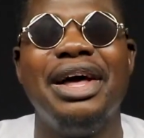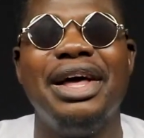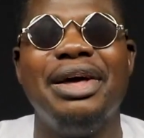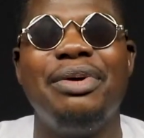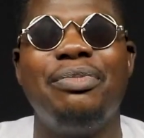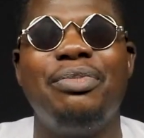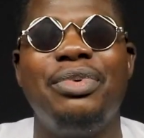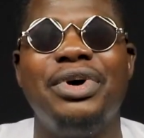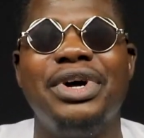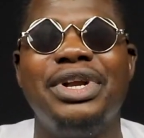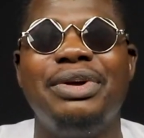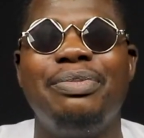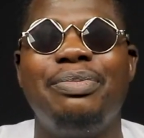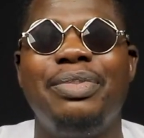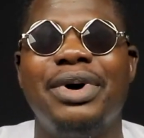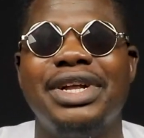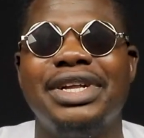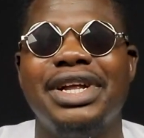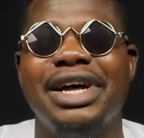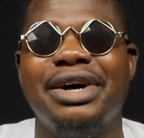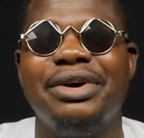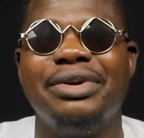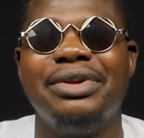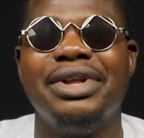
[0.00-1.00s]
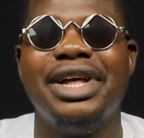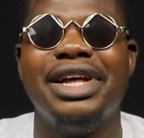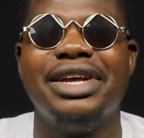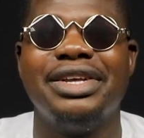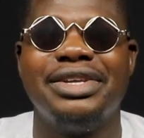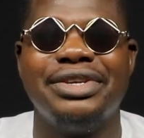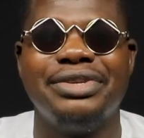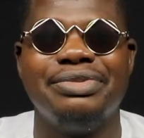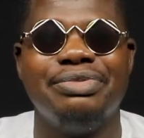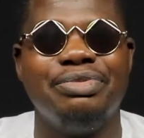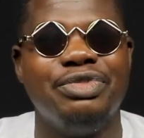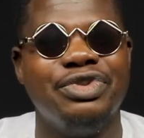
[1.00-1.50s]
A body part that I would
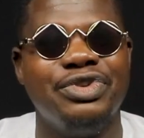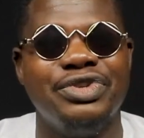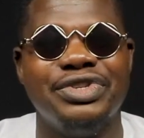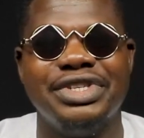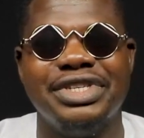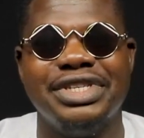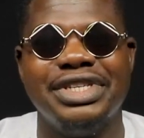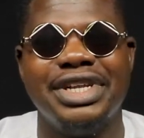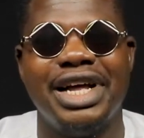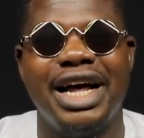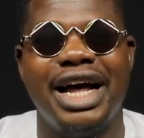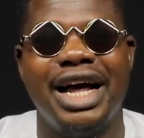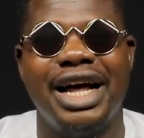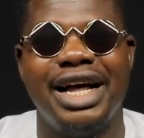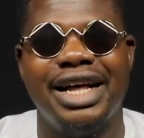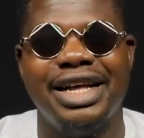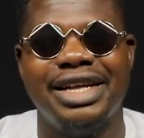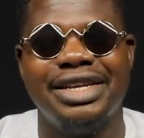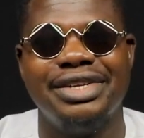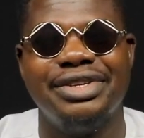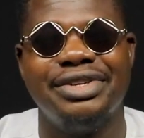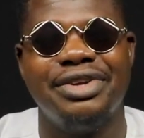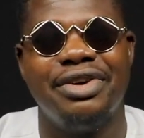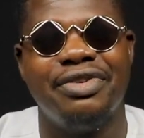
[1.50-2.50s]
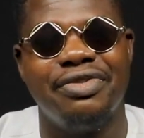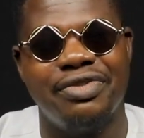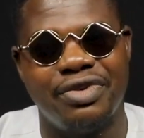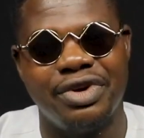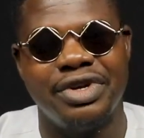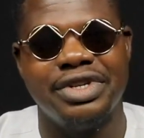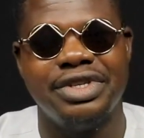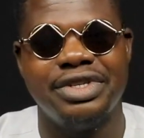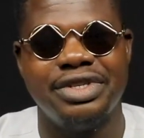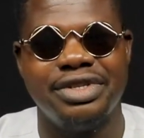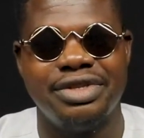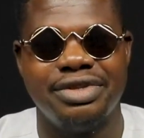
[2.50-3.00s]
like losing. Of
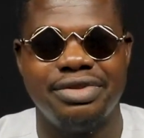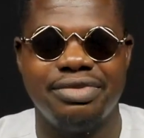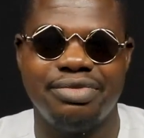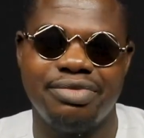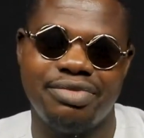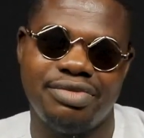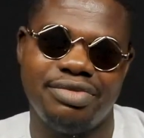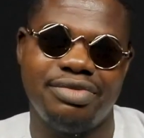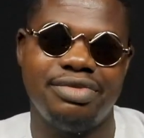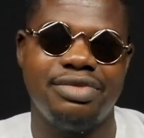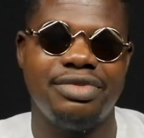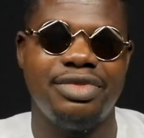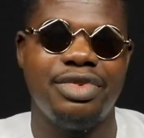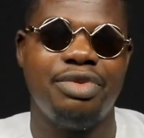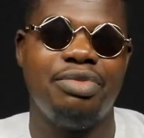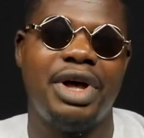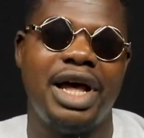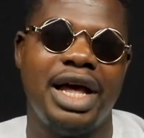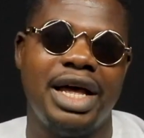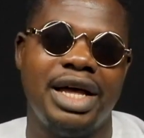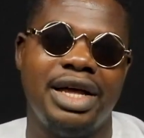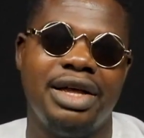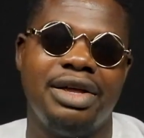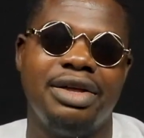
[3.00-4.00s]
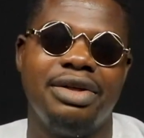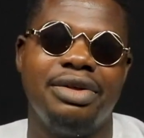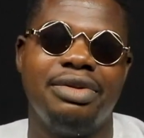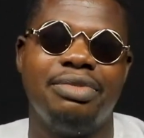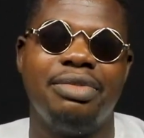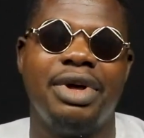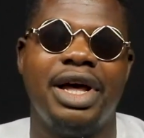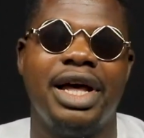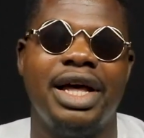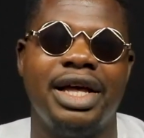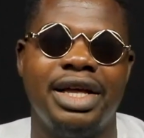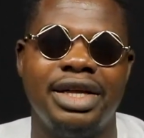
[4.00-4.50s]
course. My
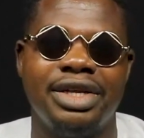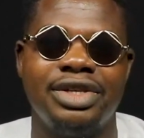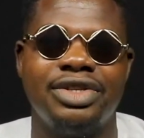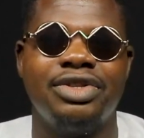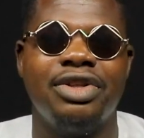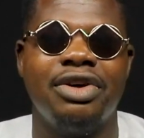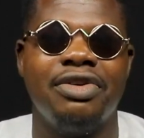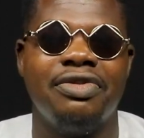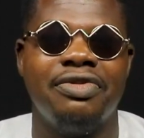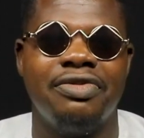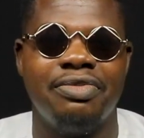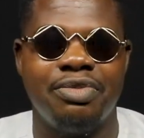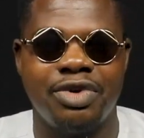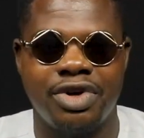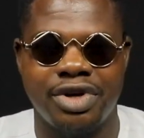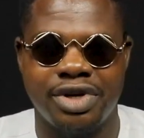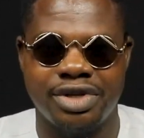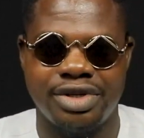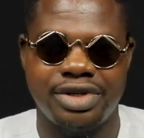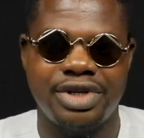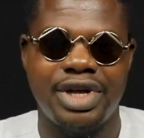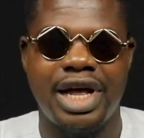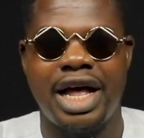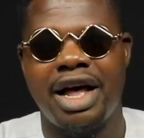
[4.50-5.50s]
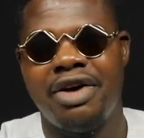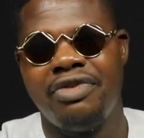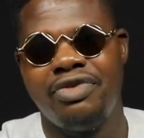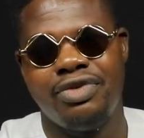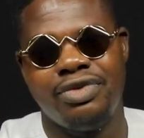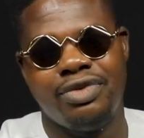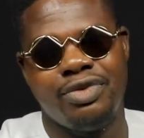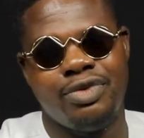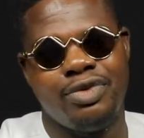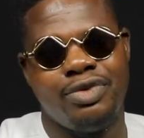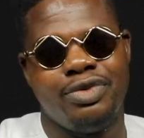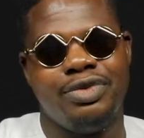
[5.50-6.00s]
stuff, because I have
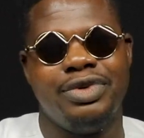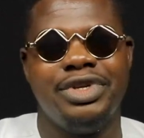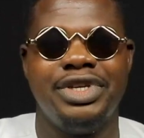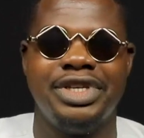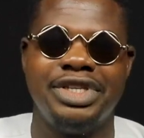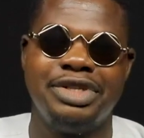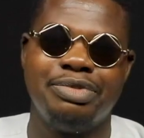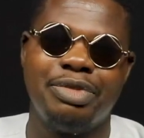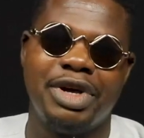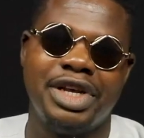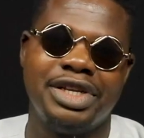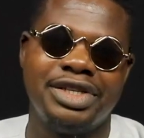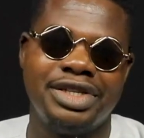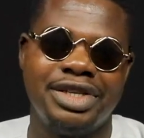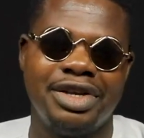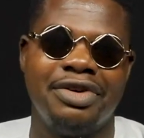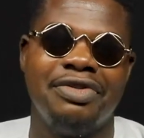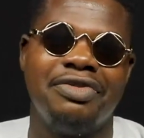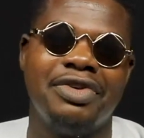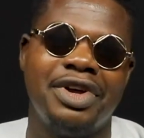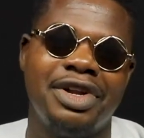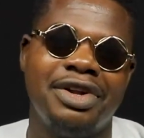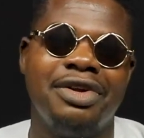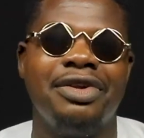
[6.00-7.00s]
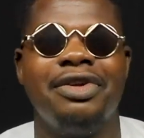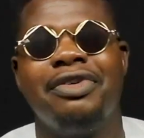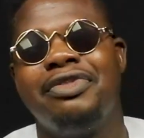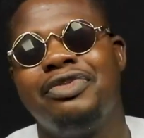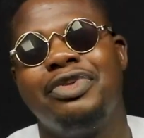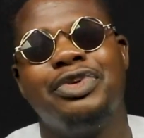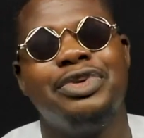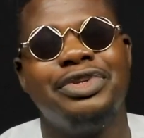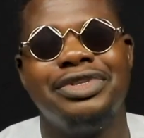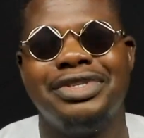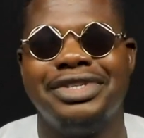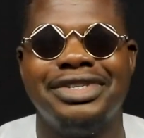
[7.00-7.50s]
to ease myself and all of
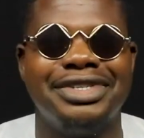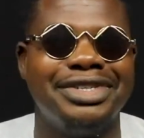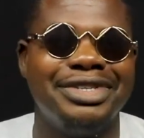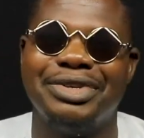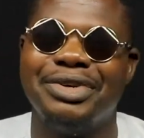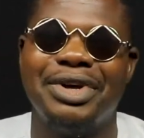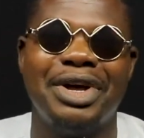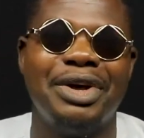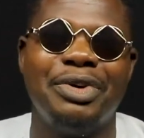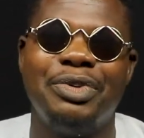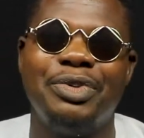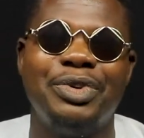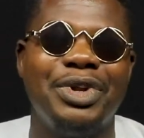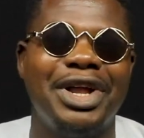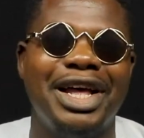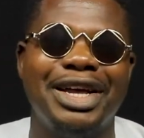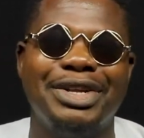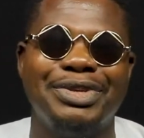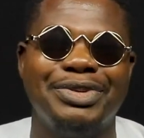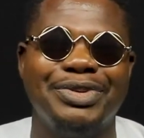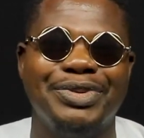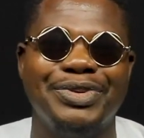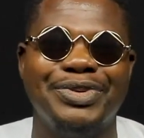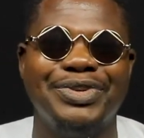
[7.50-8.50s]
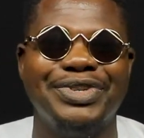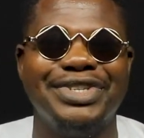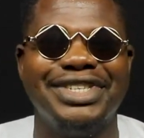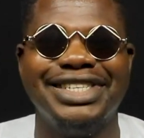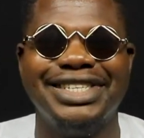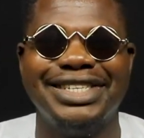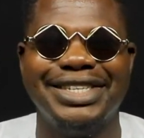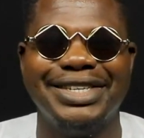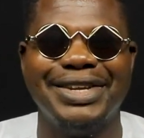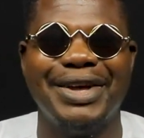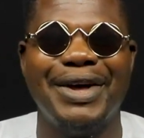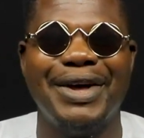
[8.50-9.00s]
those things, so I would like to lose it.